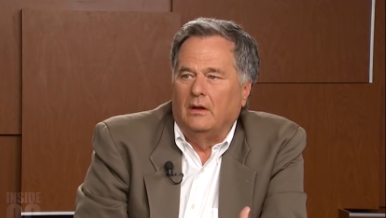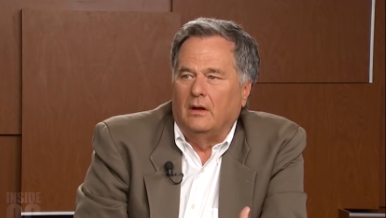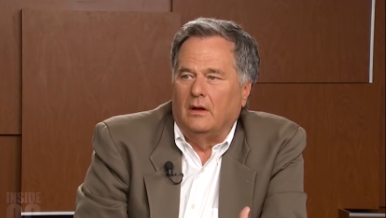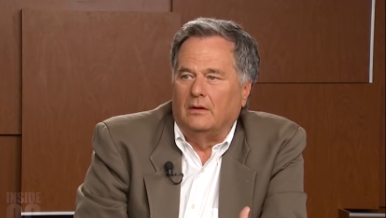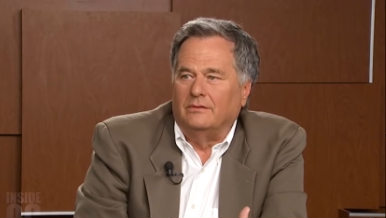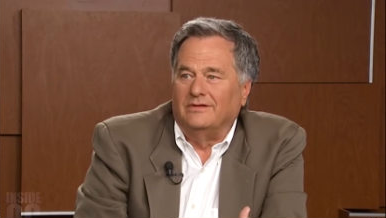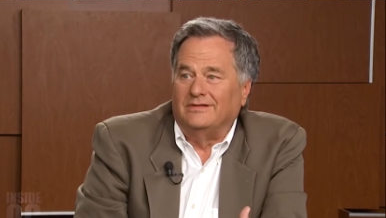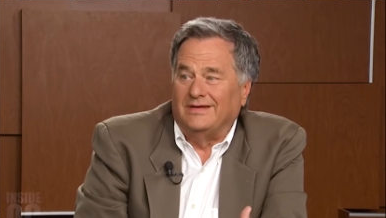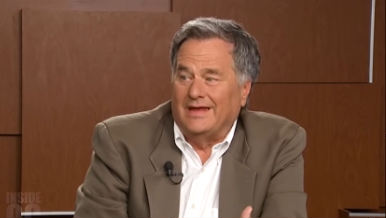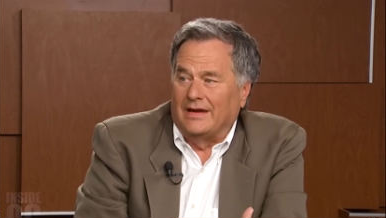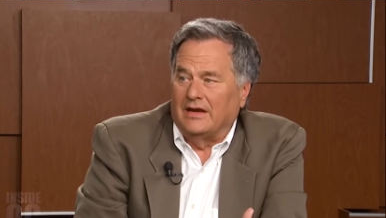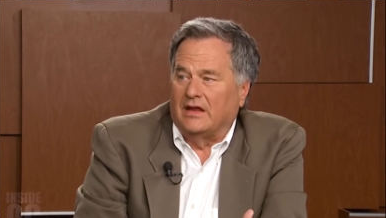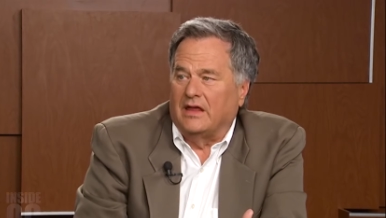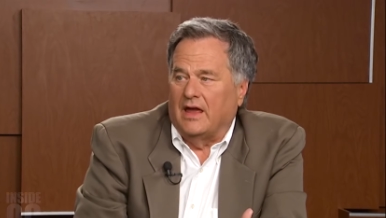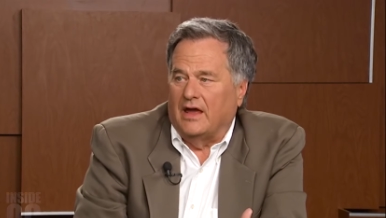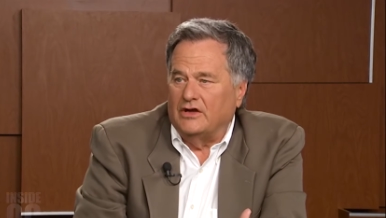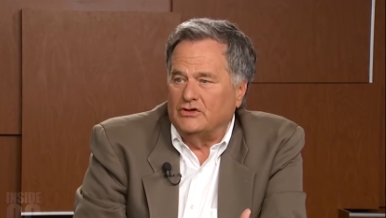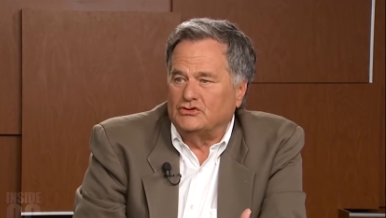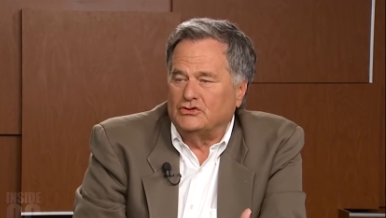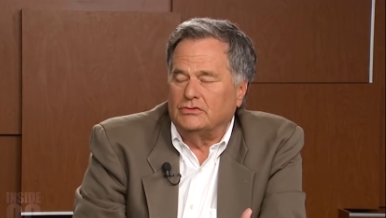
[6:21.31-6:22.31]
the
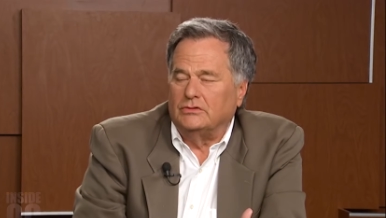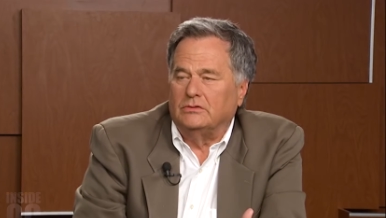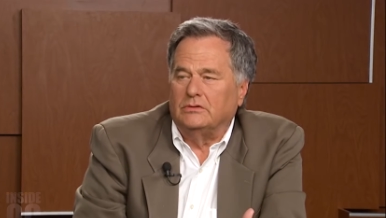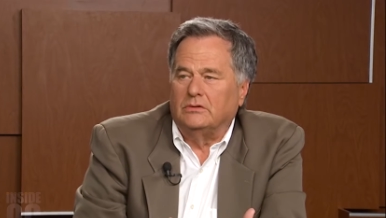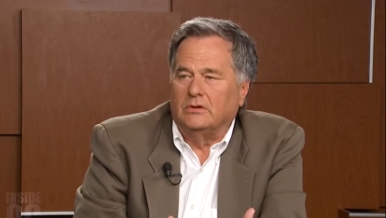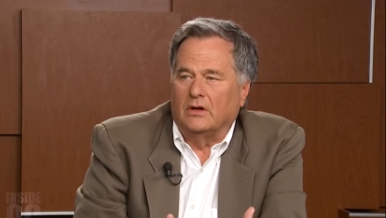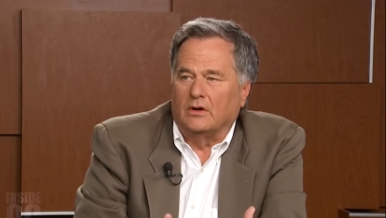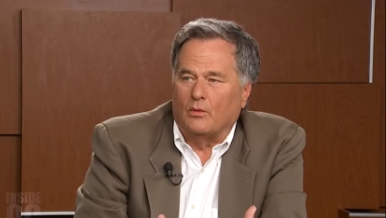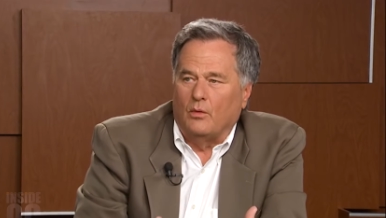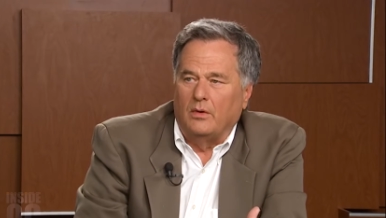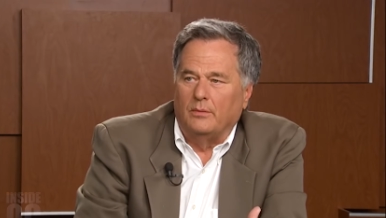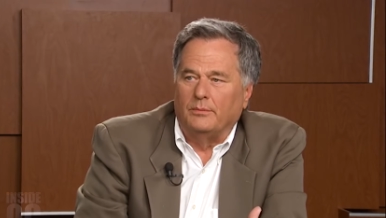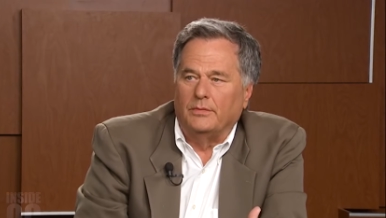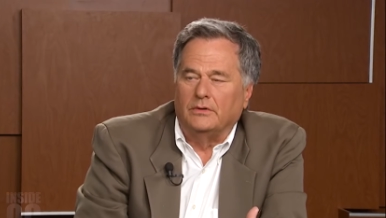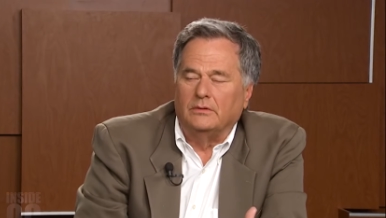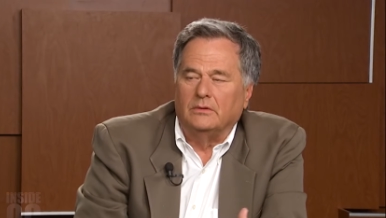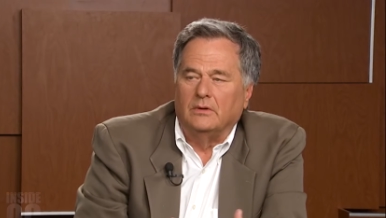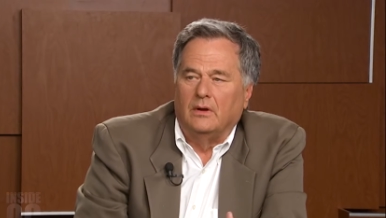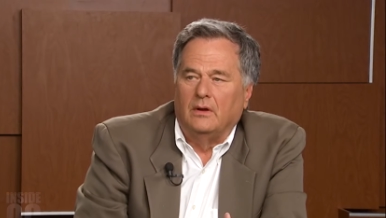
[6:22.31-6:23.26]
dedication, the equipment,